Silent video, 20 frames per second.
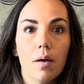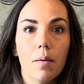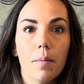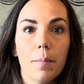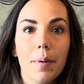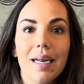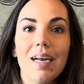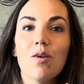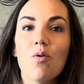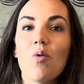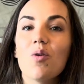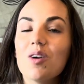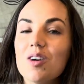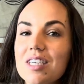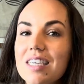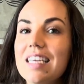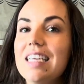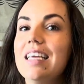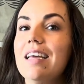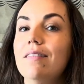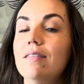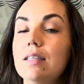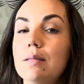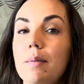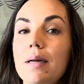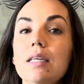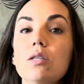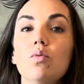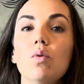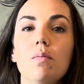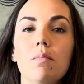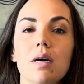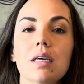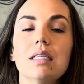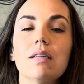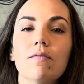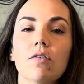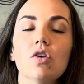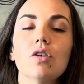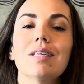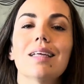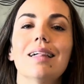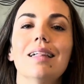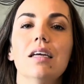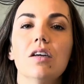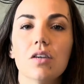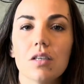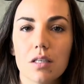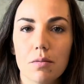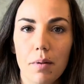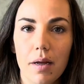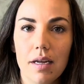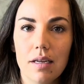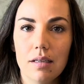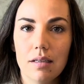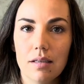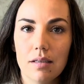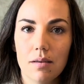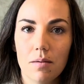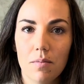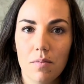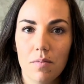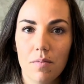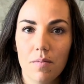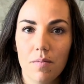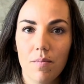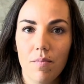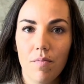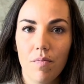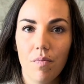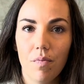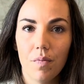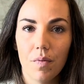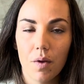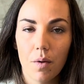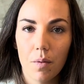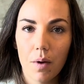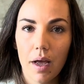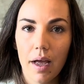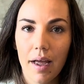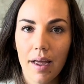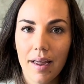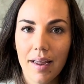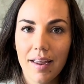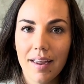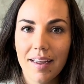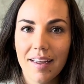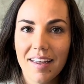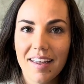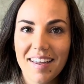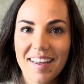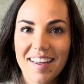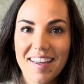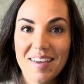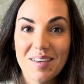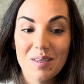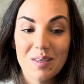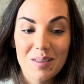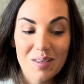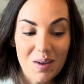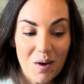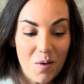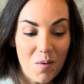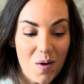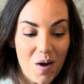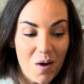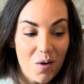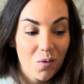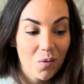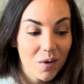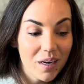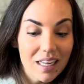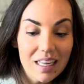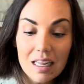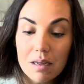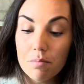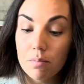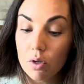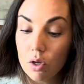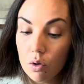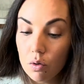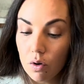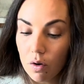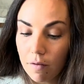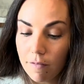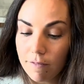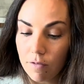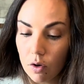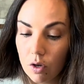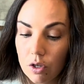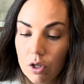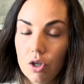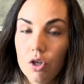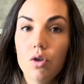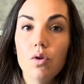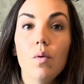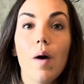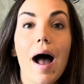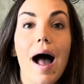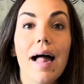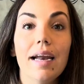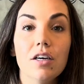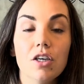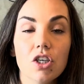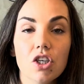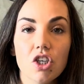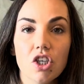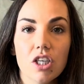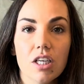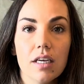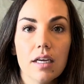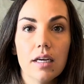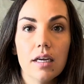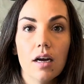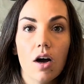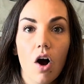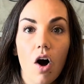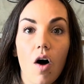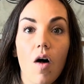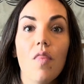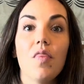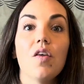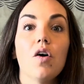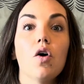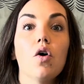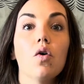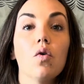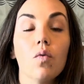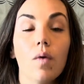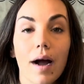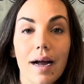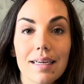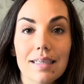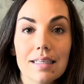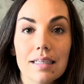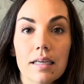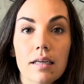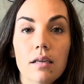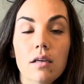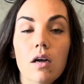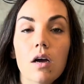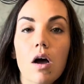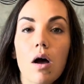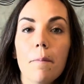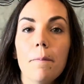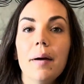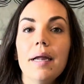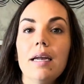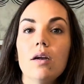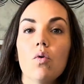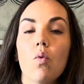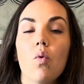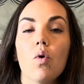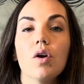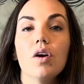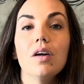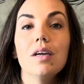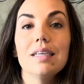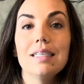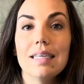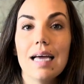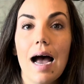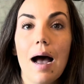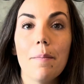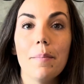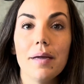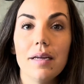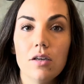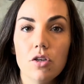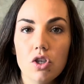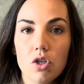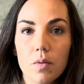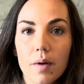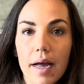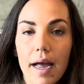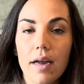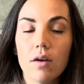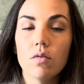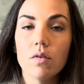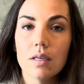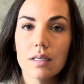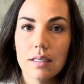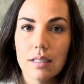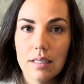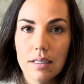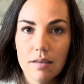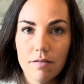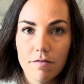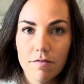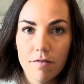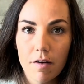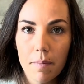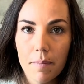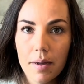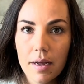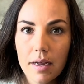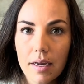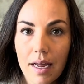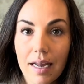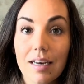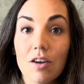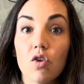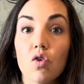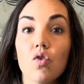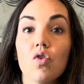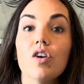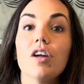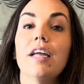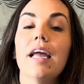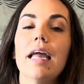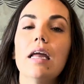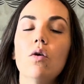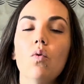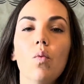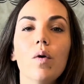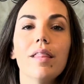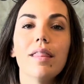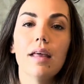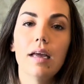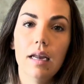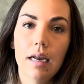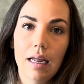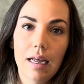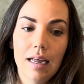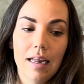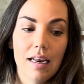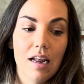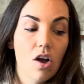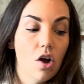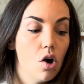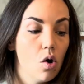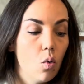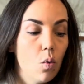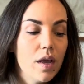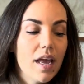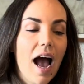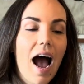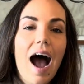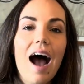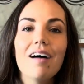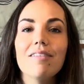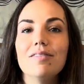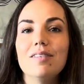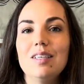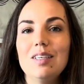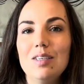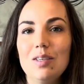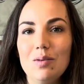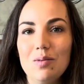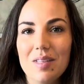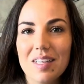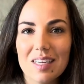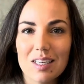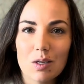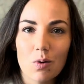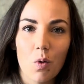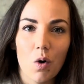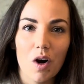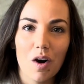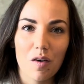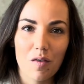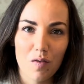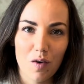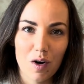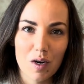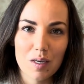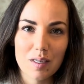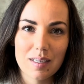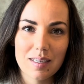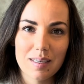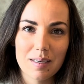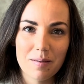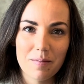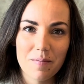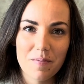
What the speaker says: But in order to give space, we must first clear space. Okay? So really beautiful new energy on the horizon, but in order to tap into it and receive from it and create within it, we have to do this work first.